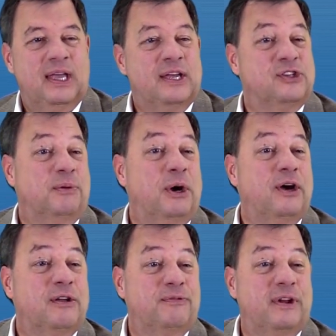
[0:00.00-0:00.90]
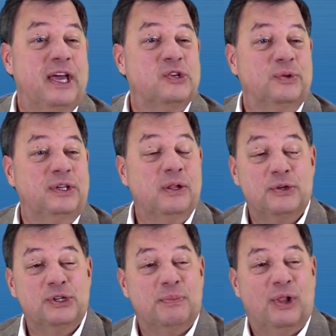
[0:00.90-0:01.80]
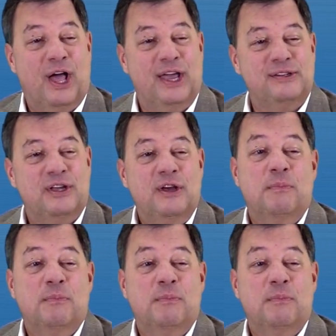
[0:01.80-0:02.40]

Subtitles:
As an American Financial dealership client,